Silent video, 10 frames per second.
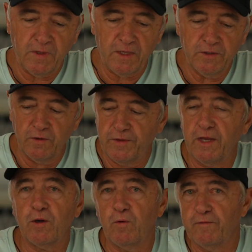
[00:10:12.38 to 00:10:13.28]
So
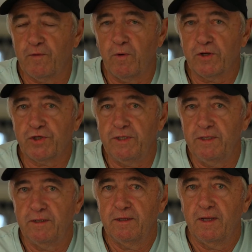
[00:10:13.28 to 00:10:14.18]
thank you all for watching,
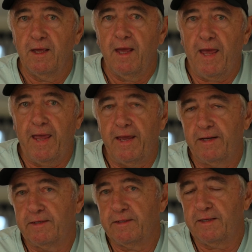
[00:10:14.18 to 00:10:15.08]

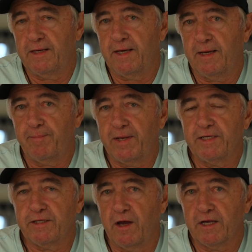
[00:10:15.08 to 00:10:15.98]
and
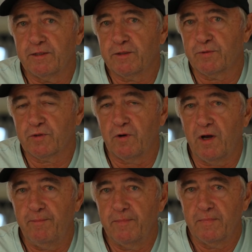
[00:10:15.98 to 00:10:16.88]
please like and
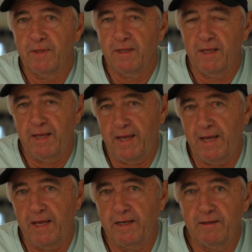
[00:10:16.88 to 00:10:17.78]
subscribe,
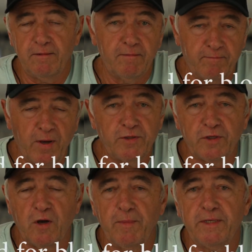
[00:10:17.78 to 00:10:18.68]
and post a
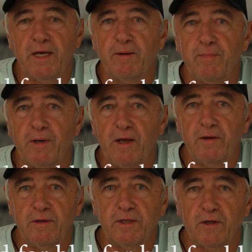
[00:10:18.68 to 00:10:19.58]
comment down below
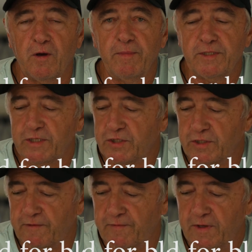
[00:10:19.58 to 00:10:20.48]
in the comment
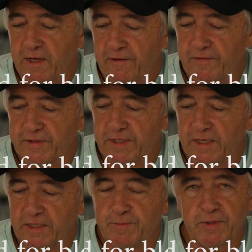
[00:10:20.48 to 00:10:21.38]
section if there's
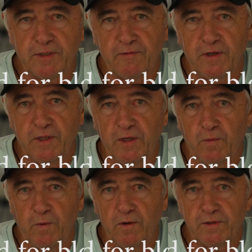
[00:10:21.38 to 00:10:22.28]
anything specific that you
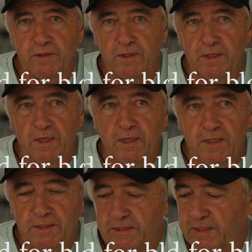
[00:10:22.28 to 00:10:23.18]
want
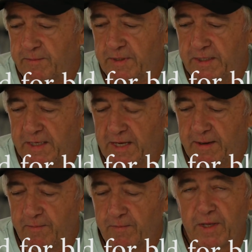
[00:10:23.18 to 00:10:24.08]
to see me
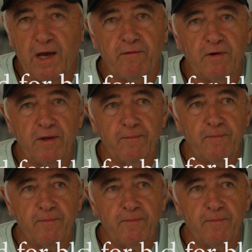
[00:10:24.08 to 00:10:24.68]
cover.